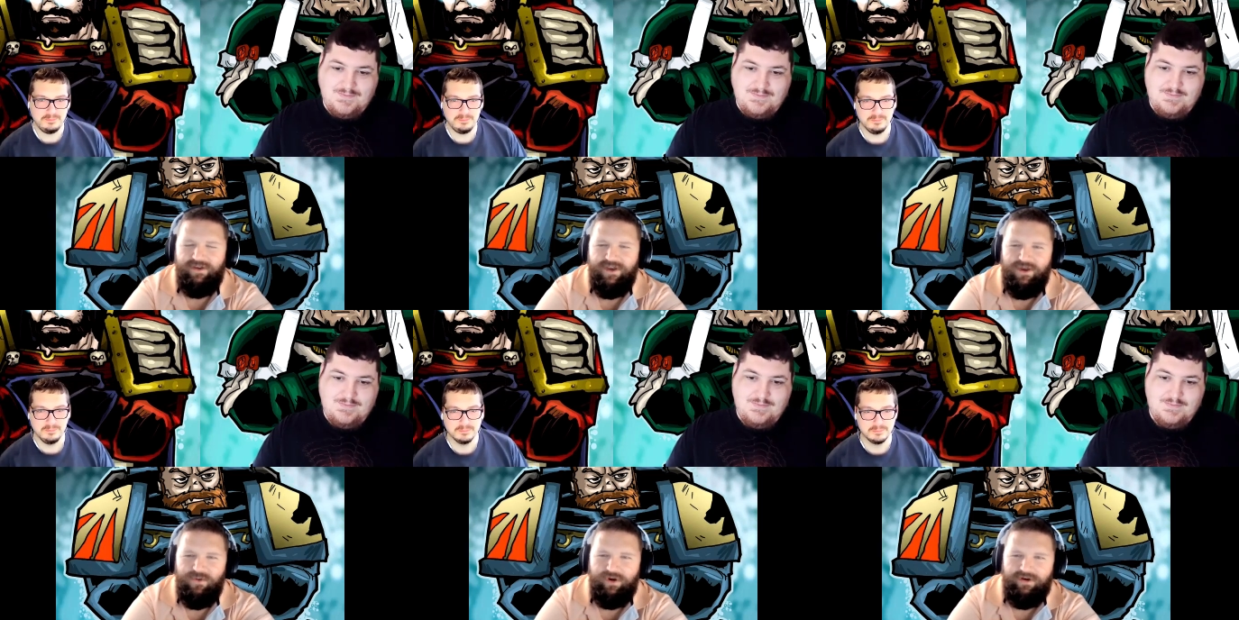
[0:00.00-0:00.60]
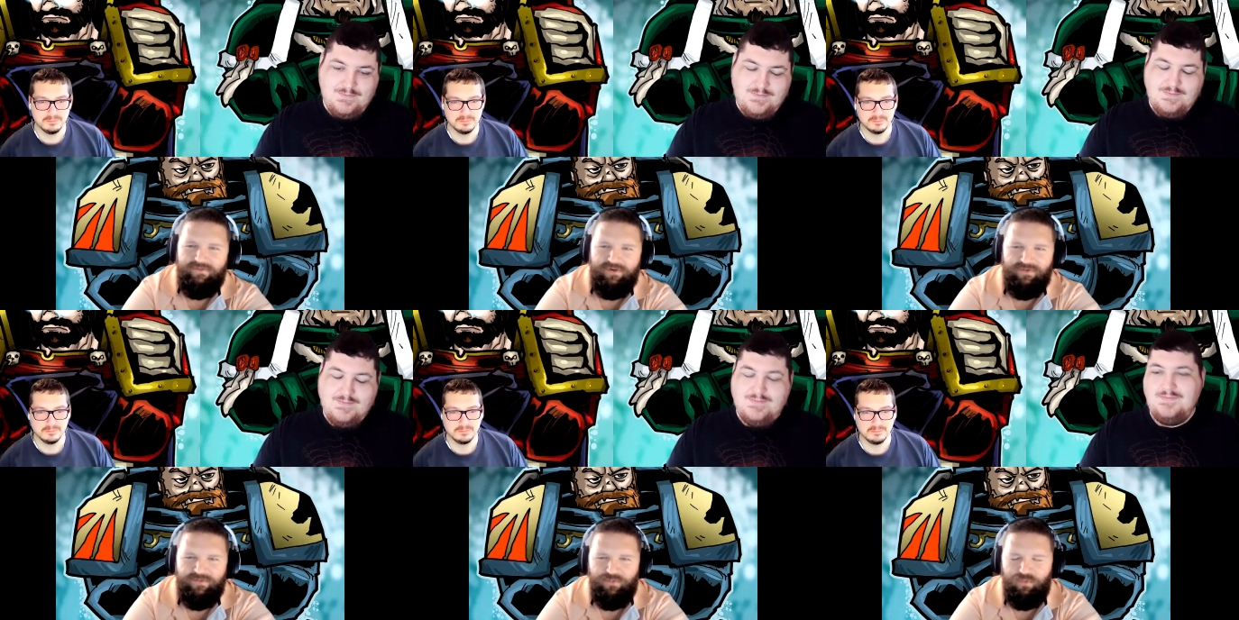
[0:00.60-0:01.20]
Speaker 1: whatever
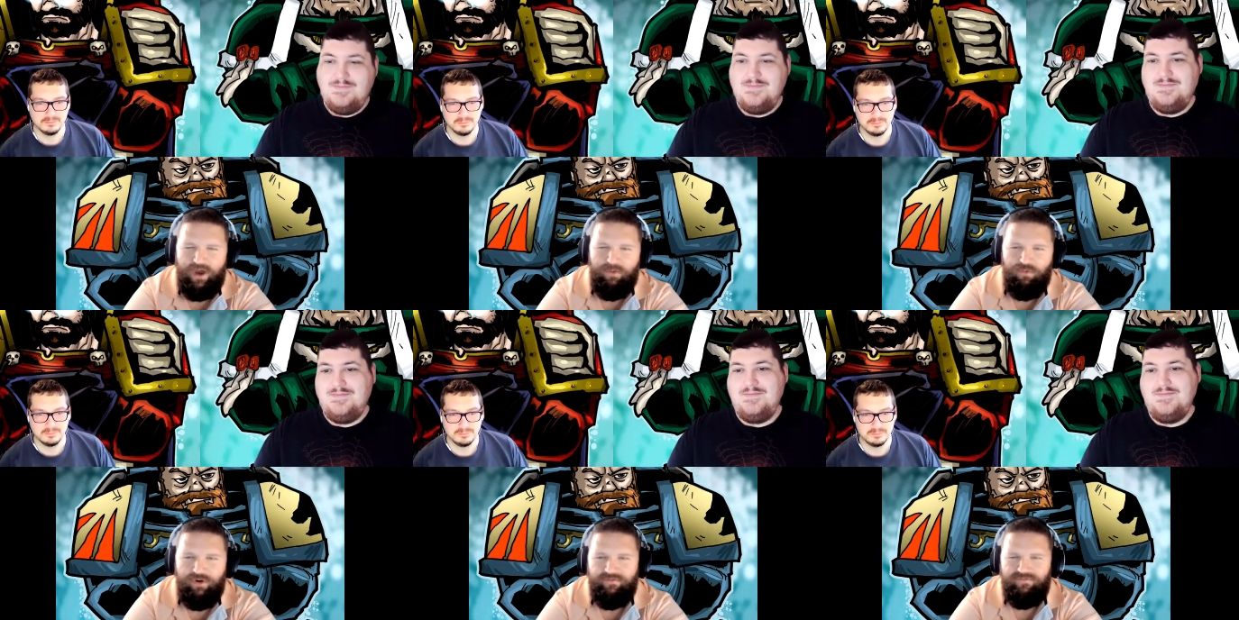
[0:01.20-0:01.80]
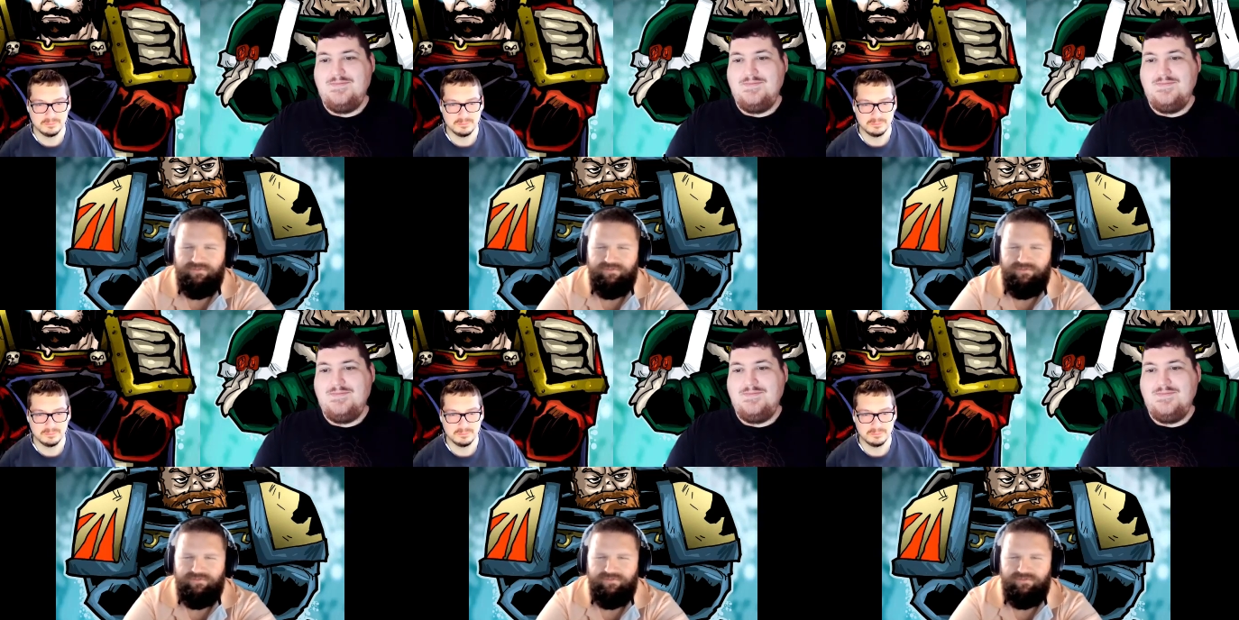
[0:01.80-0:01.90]
I would have